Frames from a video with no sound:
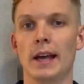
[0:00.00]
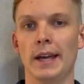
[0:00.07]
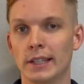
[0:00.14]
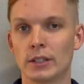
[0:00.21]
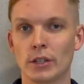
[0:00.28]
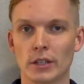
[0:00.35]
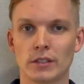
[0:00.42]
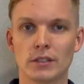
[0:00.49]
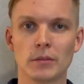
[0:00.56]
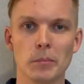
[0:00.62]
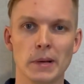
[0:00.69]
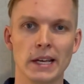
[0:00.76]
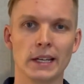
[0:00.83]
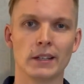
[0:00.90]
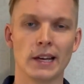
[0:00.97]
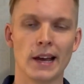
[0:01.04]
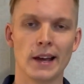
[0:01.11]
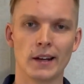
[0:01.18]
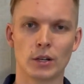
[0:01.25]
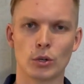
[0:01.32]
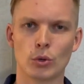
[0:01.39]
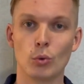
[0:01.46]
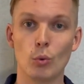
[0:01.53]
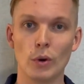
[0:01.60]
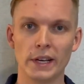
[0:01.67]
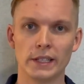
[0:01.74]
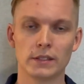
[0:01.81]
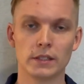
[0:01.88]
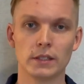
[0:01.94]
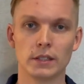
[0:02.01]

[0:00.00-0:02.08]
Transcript: It doesn't make a crazy